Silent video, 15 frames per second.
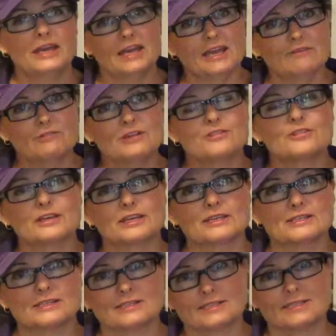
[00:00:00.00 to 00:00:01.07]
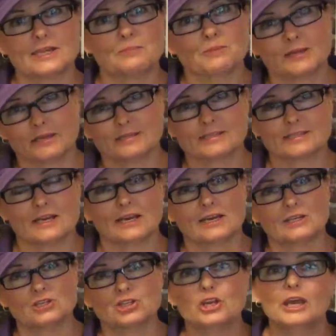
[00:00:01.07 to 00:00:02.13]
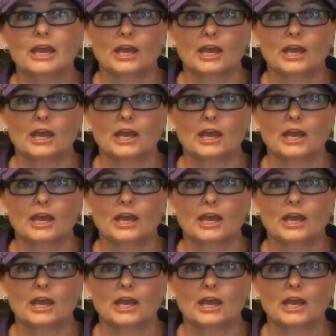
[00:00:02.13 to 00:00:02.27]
Everything is a stepping stage